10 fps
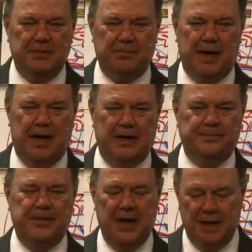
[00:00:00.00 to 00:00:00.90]
and blood.
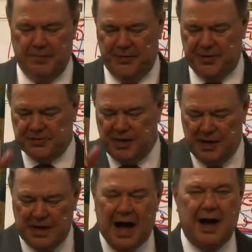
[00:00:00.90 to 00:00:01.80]
But there's a
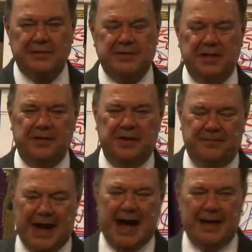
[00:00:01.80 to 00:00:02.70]
law still
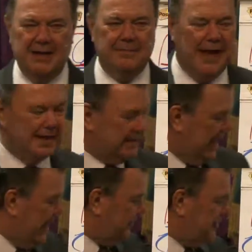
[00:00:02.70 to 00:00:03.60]
dividing
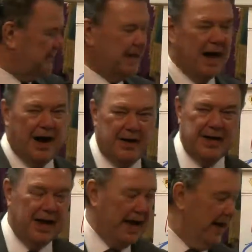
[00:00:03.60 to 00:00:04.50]
mankind from God,
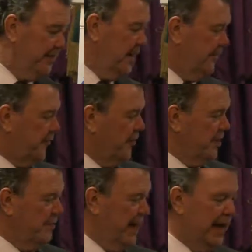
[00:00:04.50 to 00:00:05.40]
and therefore
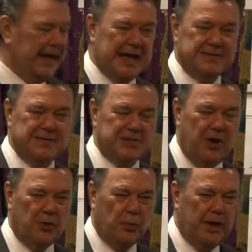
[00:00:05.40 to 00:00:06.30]
the man has his
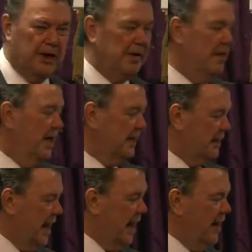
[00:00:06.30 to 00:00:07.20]
own will,
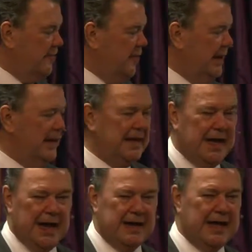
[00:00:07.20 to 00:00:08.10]
God reeling
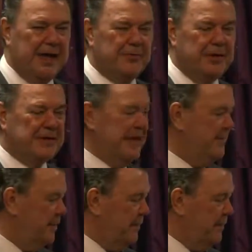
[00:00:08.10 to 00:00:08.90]
in and redeeming